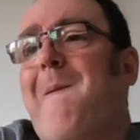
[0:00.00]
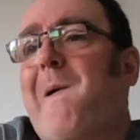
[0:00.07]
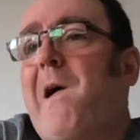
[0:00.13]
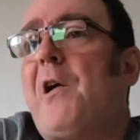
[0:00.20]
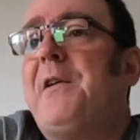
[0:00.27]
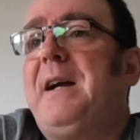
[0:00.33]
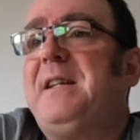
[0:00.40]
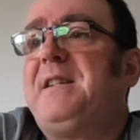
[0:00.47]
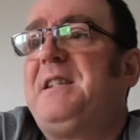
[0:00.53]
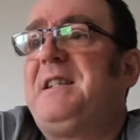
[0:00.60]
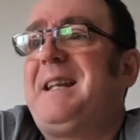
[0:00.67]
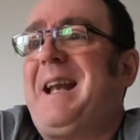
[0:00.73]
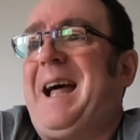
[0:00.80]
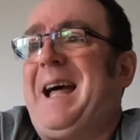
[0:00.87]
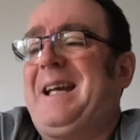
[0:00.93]
Oh yes, it's
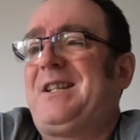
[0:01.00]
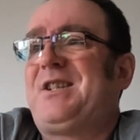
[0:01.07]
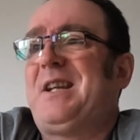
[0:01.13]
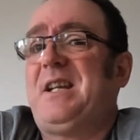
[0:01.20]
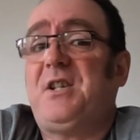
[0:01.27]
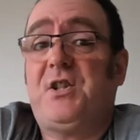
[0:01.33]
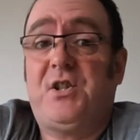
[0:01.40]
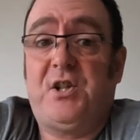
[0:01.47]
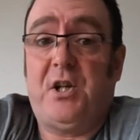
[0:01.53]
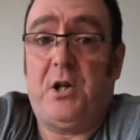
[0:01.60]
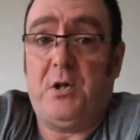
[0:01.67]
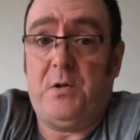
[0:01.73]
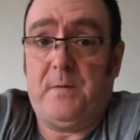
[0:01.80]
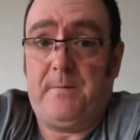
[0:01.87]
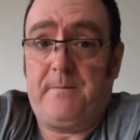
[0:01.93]
an Access
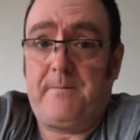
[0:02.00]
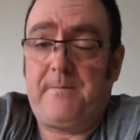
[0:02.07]
2.